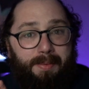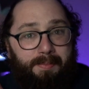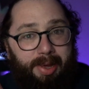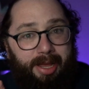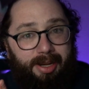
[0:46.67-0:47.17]

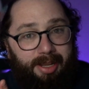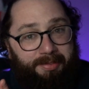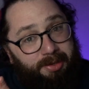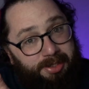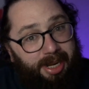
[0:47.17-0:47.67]
But
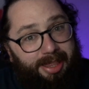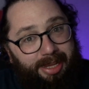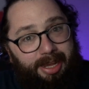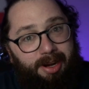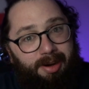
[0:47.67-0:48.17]
if there's
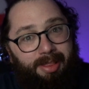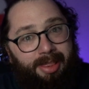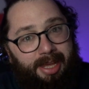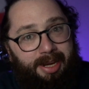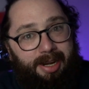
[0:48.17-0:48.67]
nothing here,
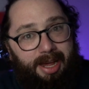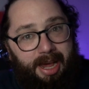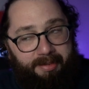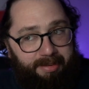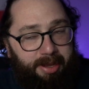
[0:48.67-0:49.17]
then
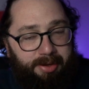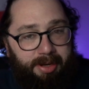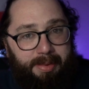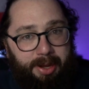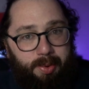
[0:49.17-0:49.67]
I failed
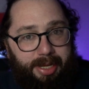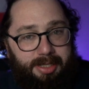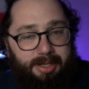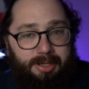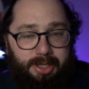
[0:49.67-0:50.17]
in my
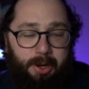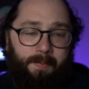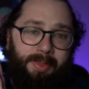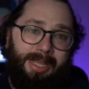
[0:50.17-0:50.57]
quest. So